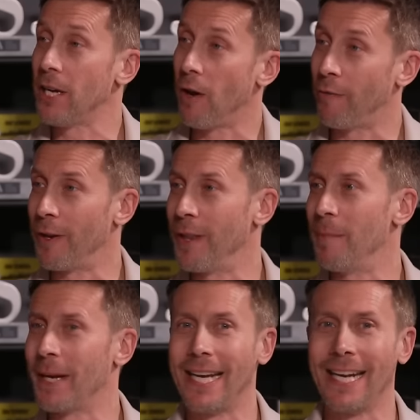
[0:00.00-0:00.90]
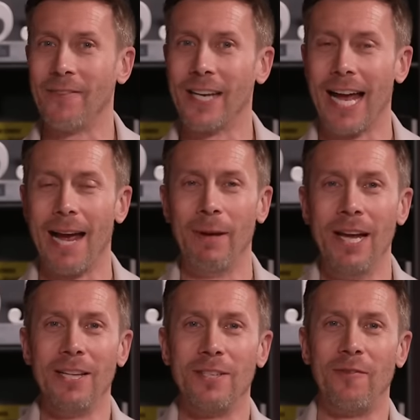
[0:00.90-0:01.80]
confident at the beginning of the game
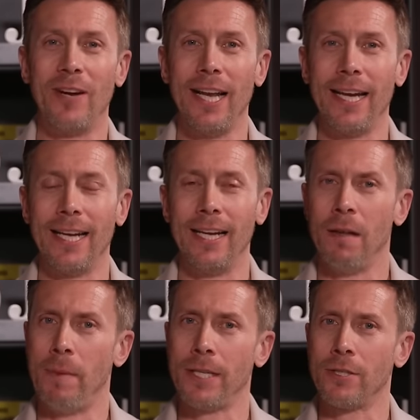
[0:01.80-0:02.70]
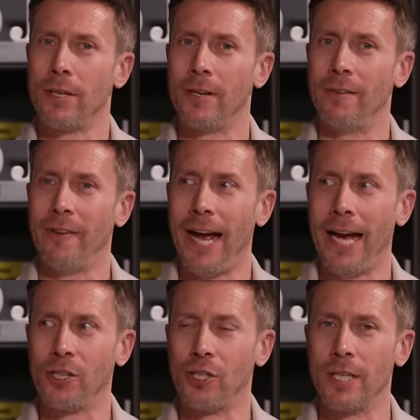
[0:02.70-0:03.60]
to feeling a little bit sort of
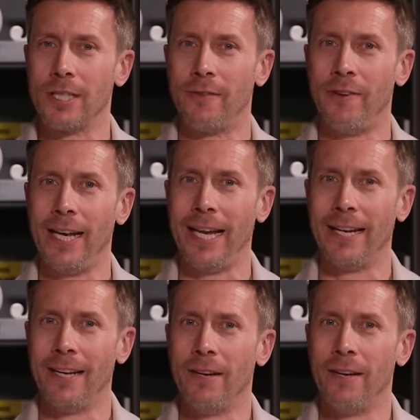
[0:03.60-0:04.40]
anxious to feeling